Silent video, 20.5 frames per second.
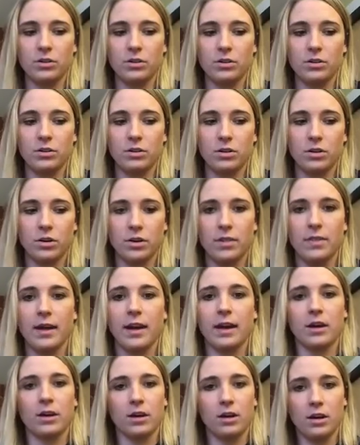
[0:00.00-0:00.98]
in
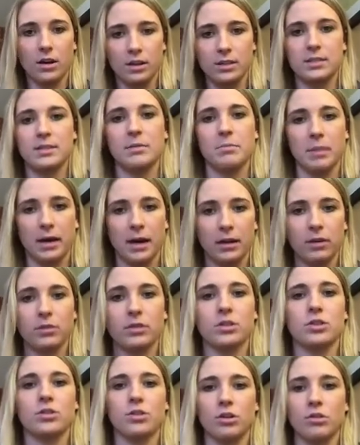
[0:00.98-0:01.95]
that constant battle
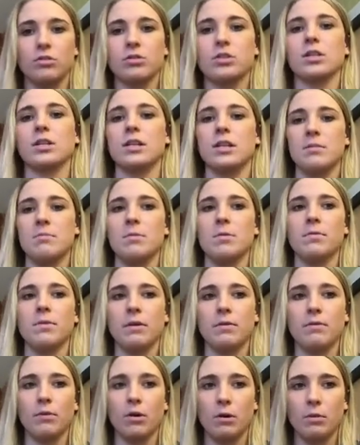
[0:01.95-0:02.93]
or struggle to keep
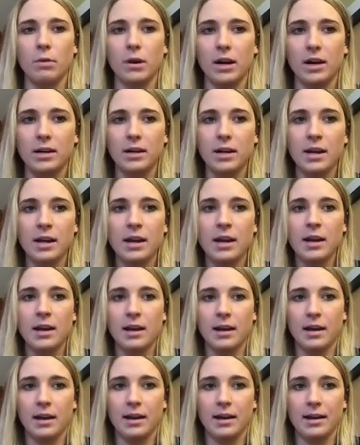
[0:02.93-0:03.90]
moving forward.
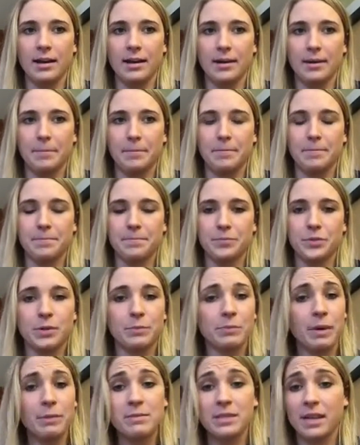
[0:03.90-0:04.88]

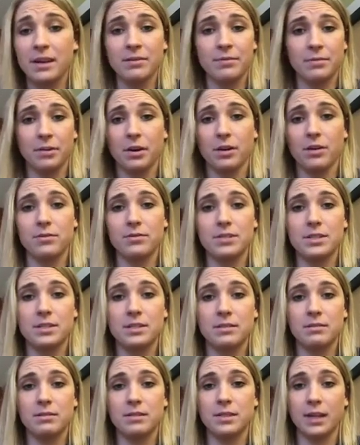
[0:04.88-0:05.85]
Sometimes that
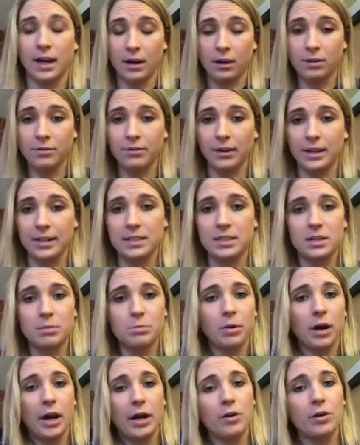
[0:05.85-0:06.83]
involves sacrifice to
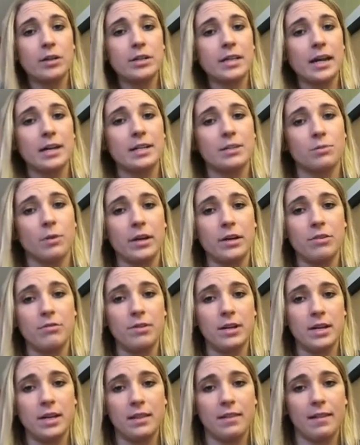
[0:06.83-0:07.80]
prioritize what you
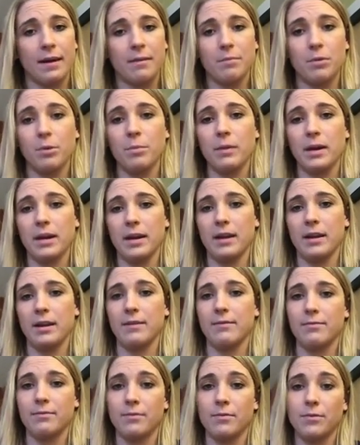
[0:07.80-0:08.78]
need in that moment.
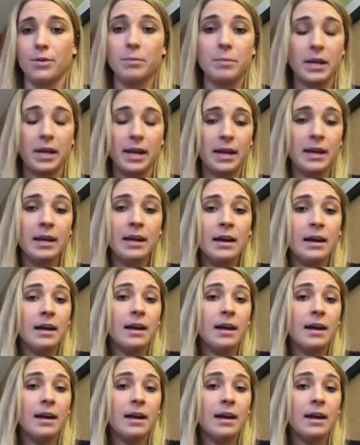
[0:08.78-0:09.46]
And for me,